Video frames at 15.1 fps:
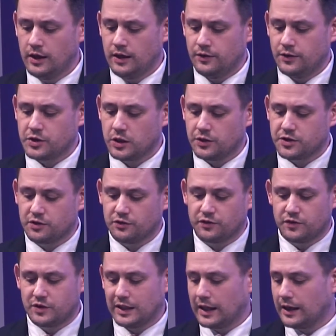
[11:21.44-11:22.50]
There's lots of
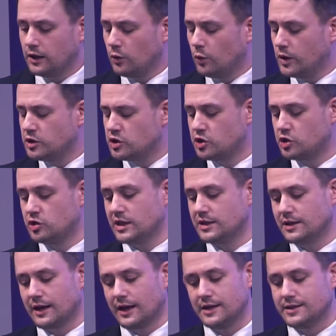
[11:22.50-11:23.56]
language
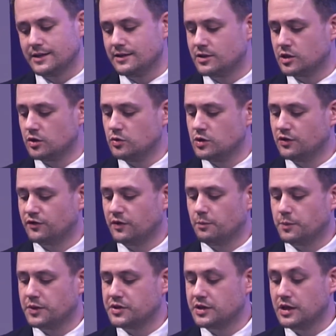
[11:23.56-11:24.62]
dedicated to different
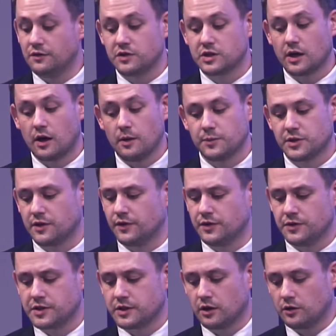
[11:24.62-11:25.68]
perceived types of
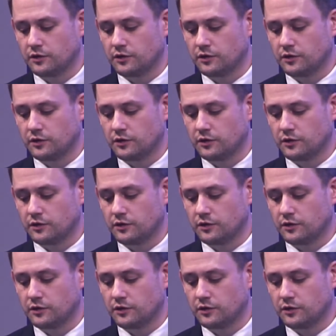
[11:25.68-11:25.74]
incel.